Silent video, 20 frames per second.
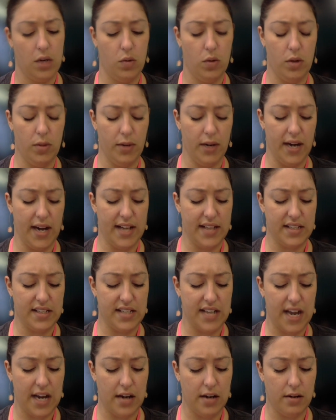Wilbur
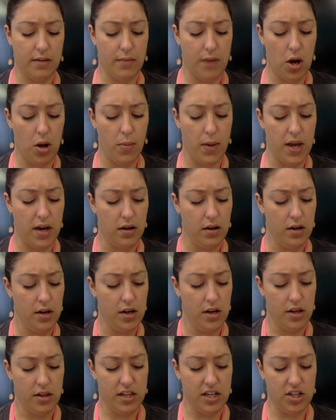hesitated a moment,
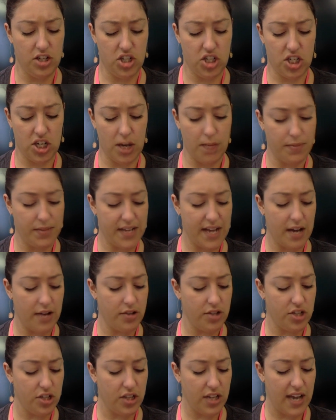then jumped out
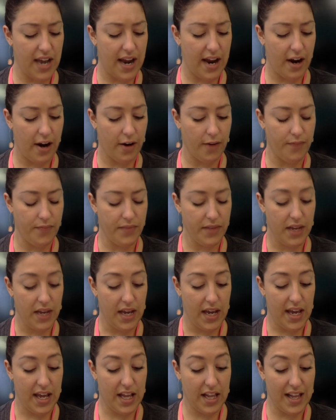into the air.
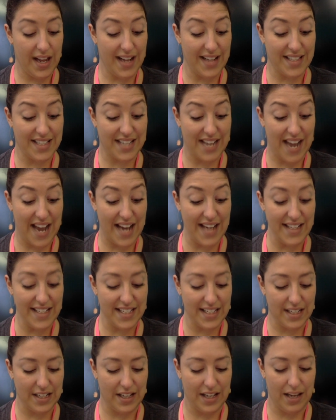He glanced
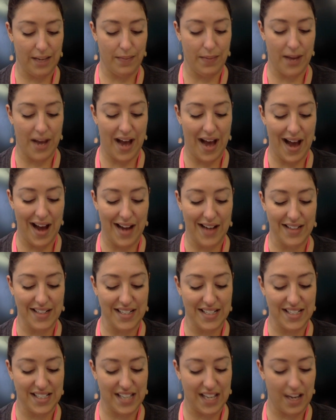hastily behind
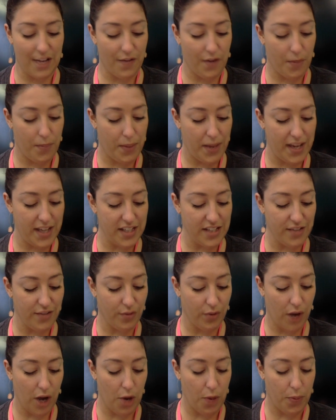to see if a piece of
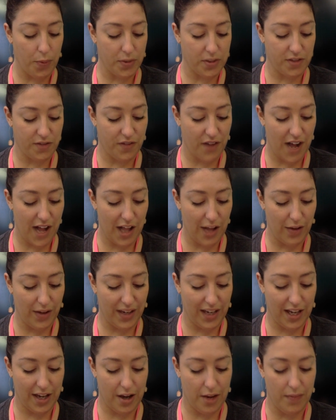rope was
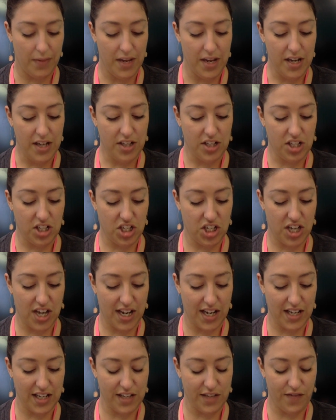following him to
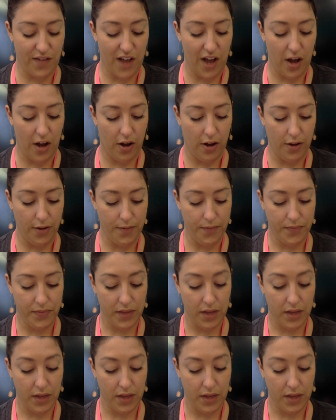check his fall.